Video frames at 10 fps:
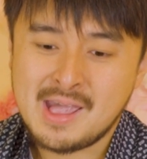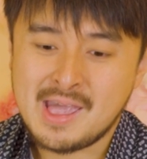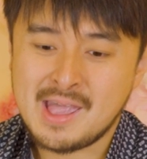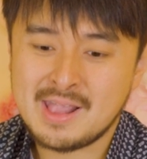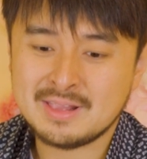
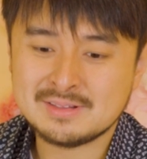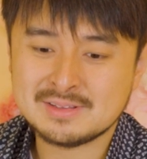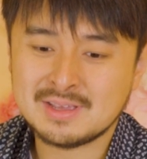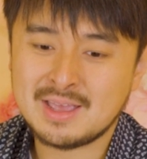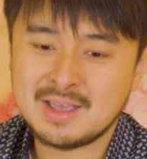
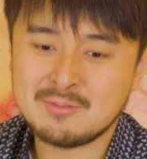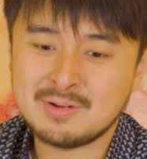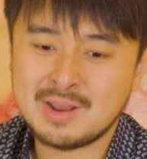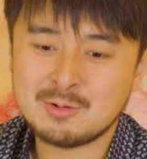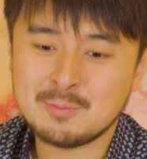And
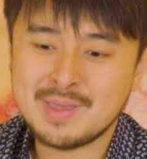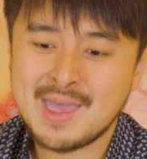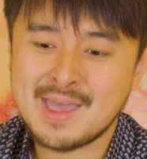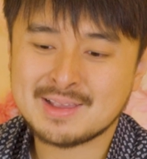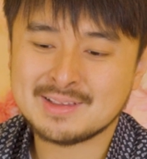when I wrote
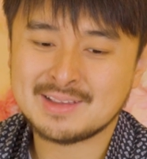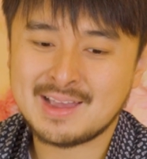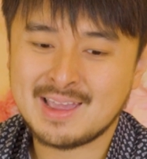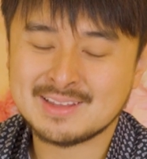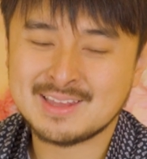back,
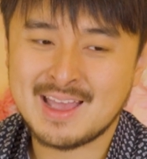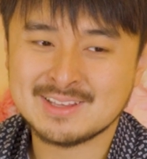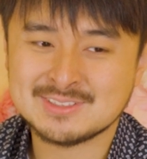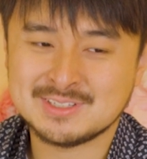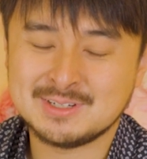I
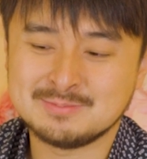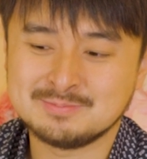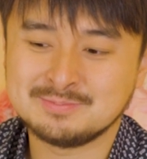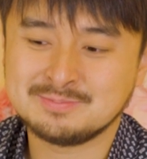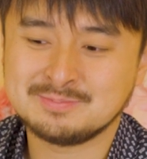attached
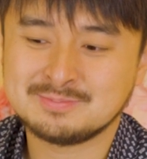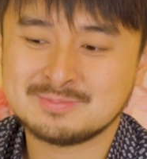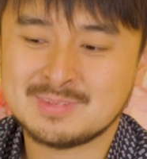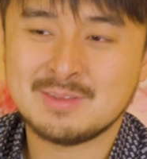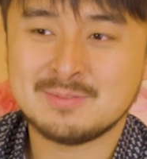
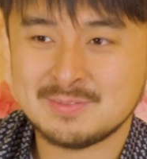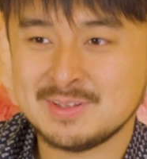$50